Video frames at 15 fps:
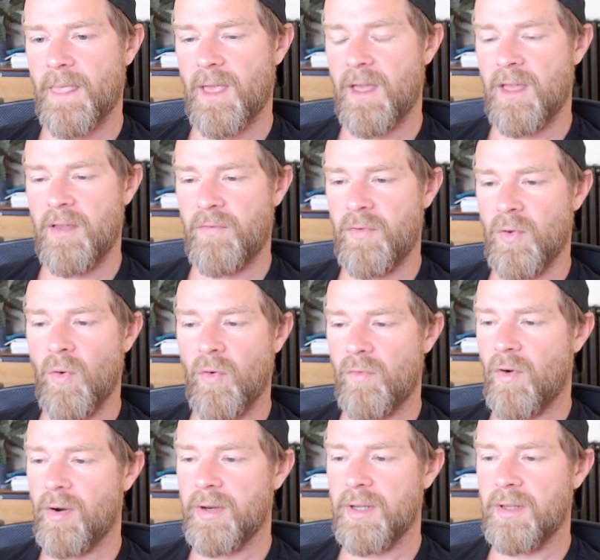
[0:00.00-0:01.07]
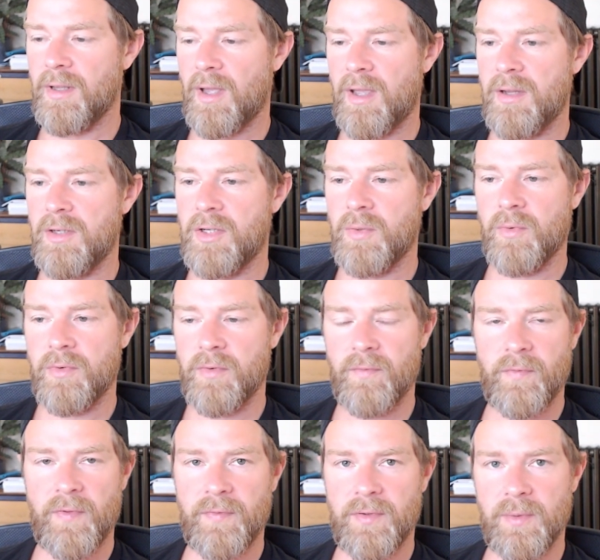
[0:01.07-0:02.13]
If you're running a
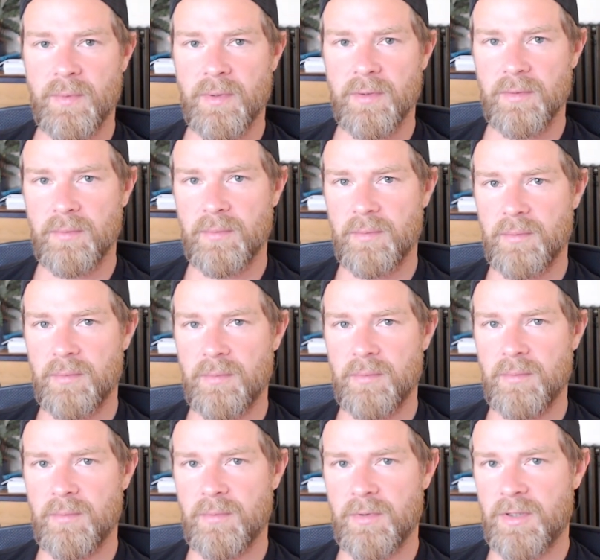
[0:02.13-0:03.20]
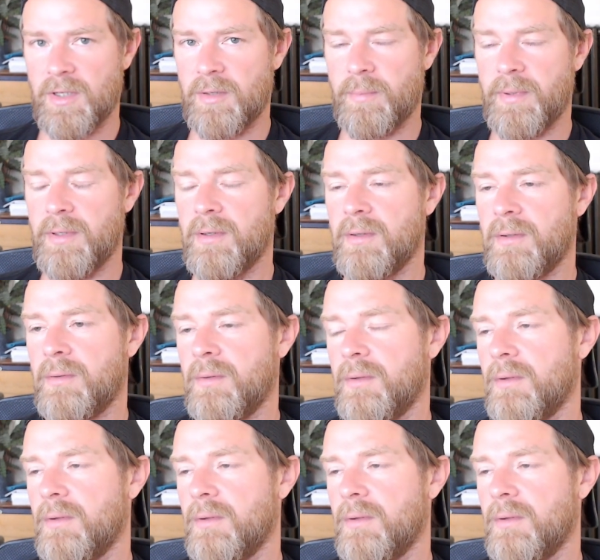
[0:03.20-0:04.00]
250 watt CPU